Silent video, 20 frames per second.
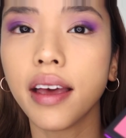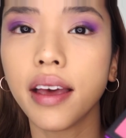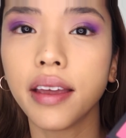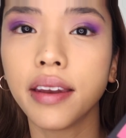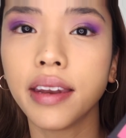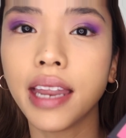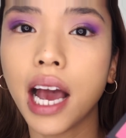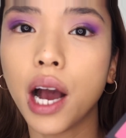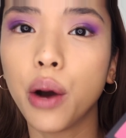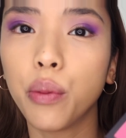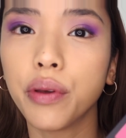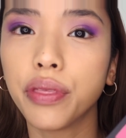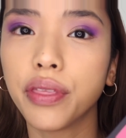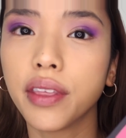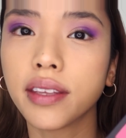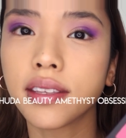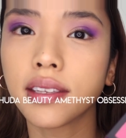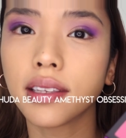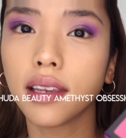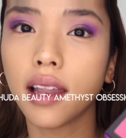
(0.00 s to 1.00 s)
Now with
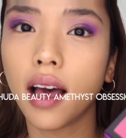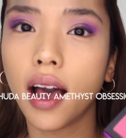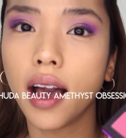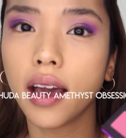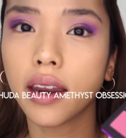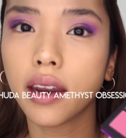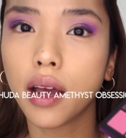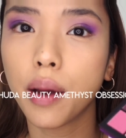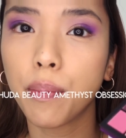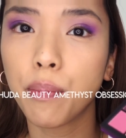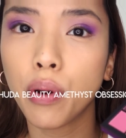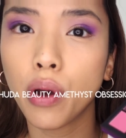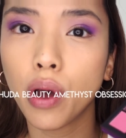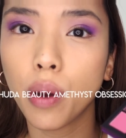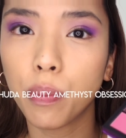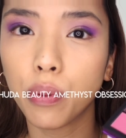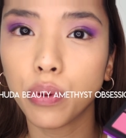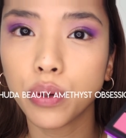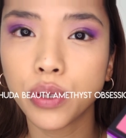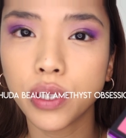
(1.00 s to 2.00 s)
this lighter
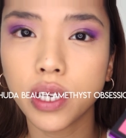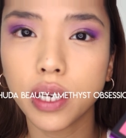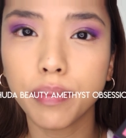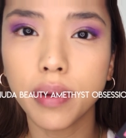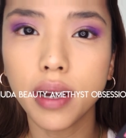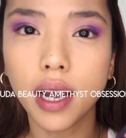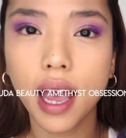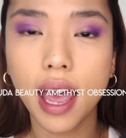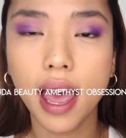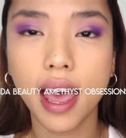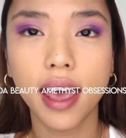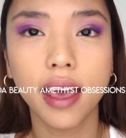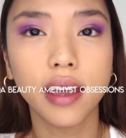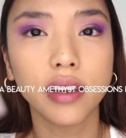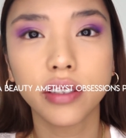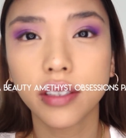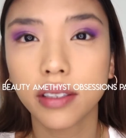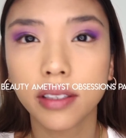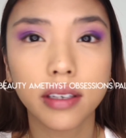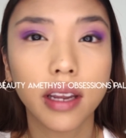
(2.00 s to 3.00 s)
purple shimmer
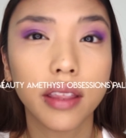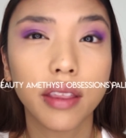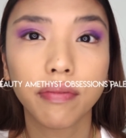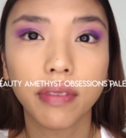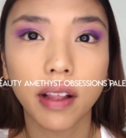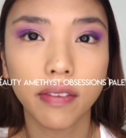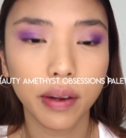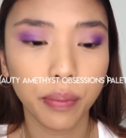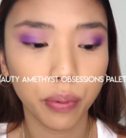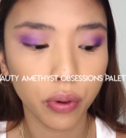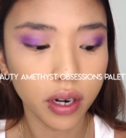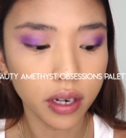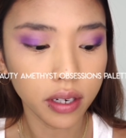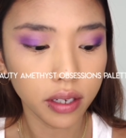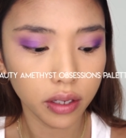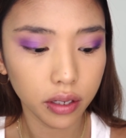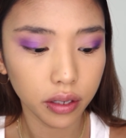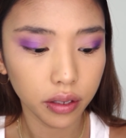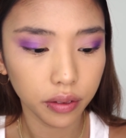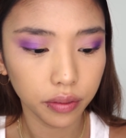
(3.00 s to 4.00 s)
and just another fluffy
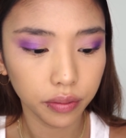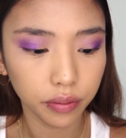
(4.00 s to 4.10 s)
brush,